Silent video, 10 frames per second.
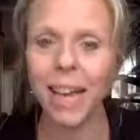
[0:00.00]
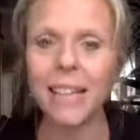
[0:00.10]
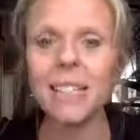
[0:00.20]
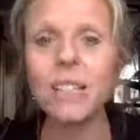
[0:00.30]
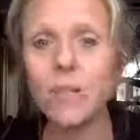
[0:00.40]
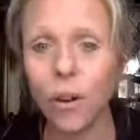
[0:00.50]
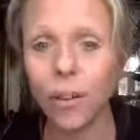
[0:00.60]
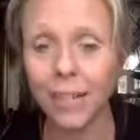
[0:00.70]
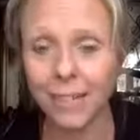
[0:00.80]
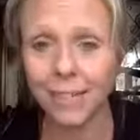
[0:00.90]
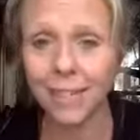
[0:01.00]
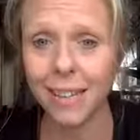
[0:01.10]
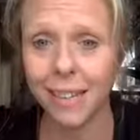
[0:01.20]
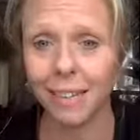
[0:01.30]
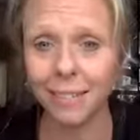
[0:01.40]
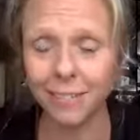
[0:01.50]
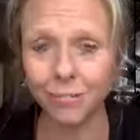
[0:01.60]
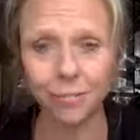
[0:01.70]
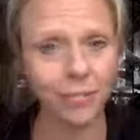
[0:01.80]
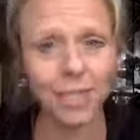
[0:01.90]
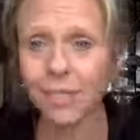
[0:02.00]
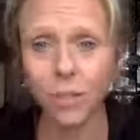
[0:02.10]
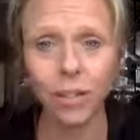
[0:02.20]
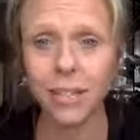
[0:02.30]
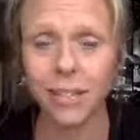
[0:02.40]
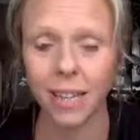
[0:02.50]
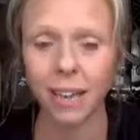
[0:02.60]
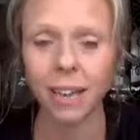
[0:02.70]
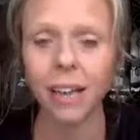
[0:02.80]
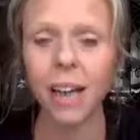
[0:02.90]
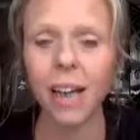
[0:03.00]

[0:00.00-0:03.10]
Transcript: It's not easy. Mm, it's not easy.